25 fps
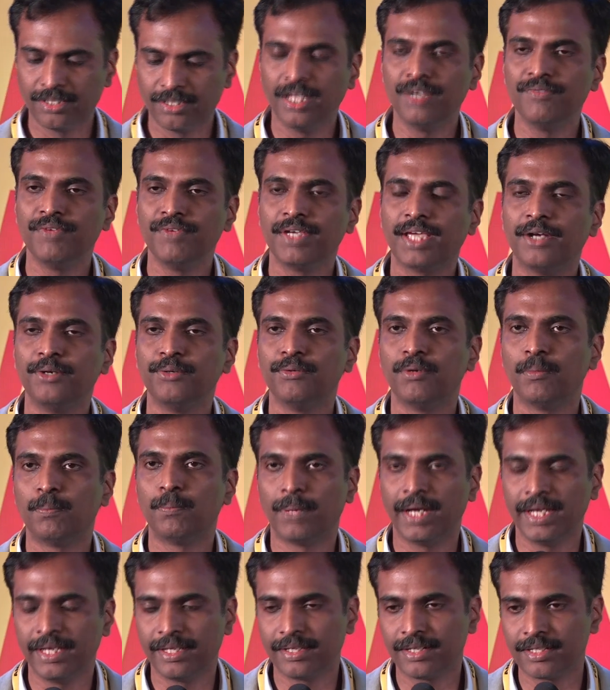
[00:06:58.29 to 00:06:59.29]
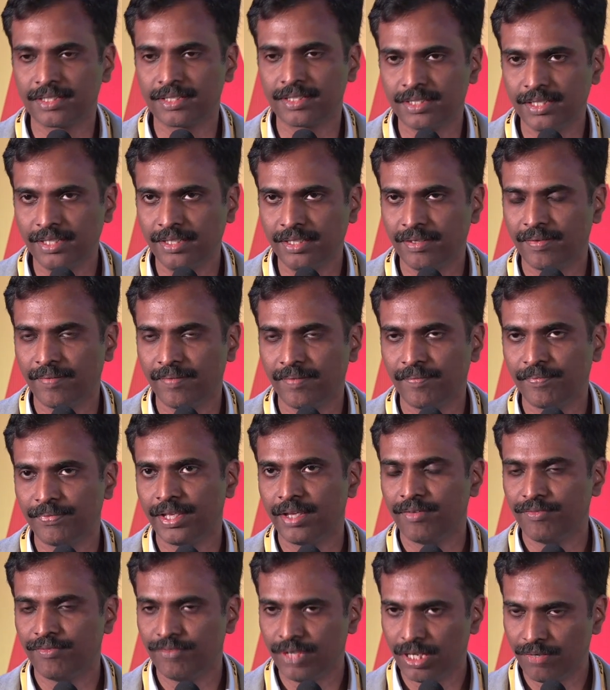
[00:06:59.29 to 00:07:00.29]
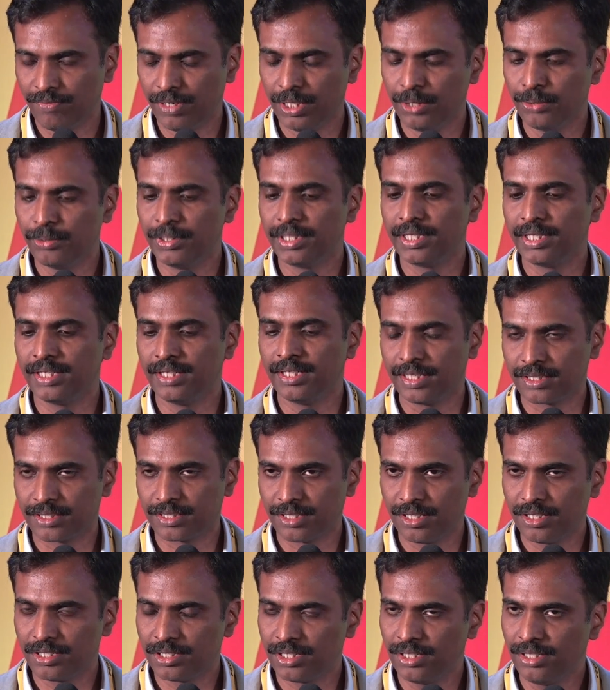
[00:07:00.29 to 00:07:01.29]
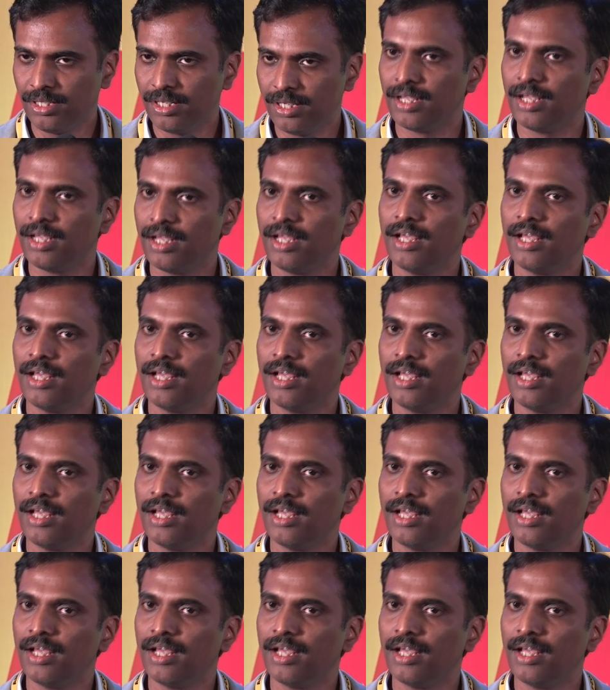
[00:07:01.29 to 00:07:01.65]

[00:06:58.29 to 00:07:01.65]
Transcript: then we can do a pie crusting, where we do it in extension